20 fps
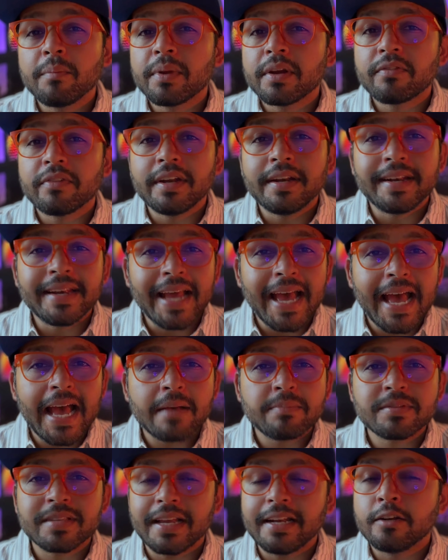between
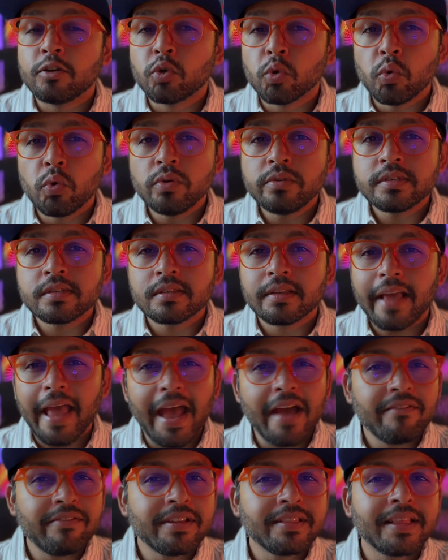tabs and tools,
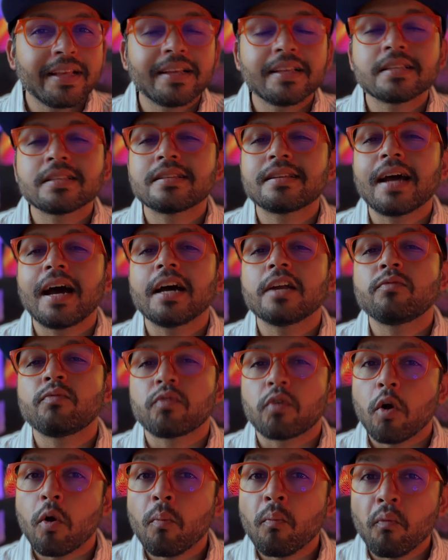everything starts
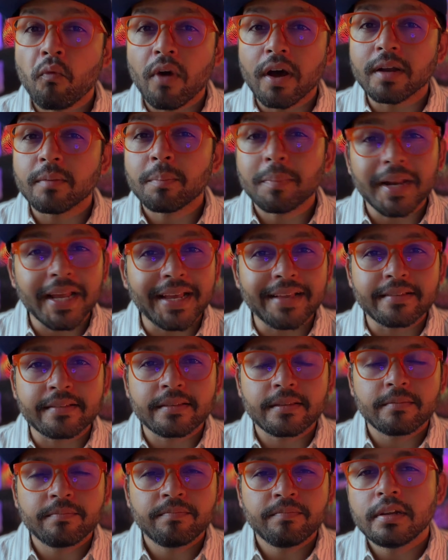from one place.